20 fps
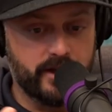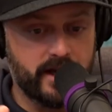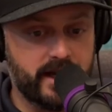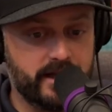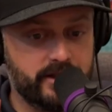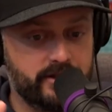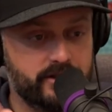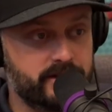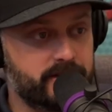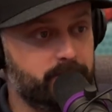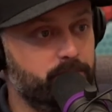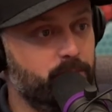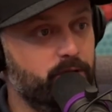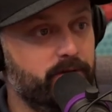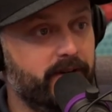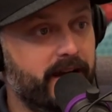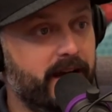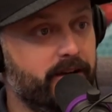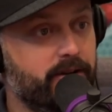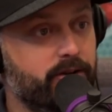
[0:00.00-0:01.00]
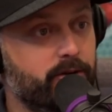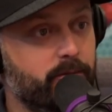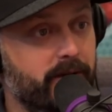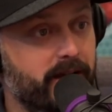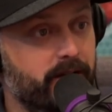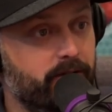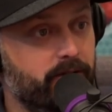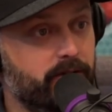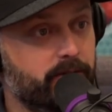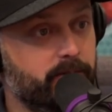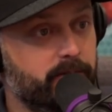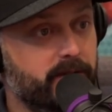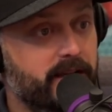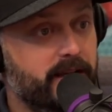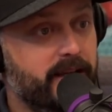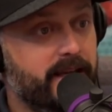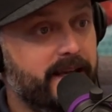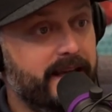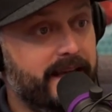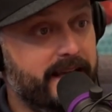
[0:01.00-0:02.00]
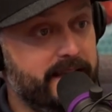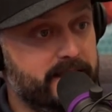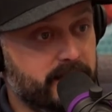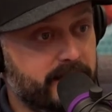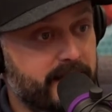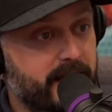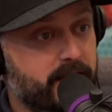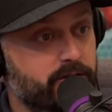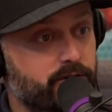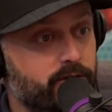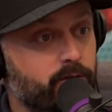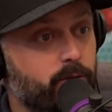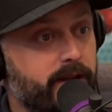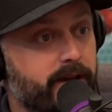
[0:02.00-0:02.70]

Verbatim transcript: got to just move out of your bedroom. He's allowed to do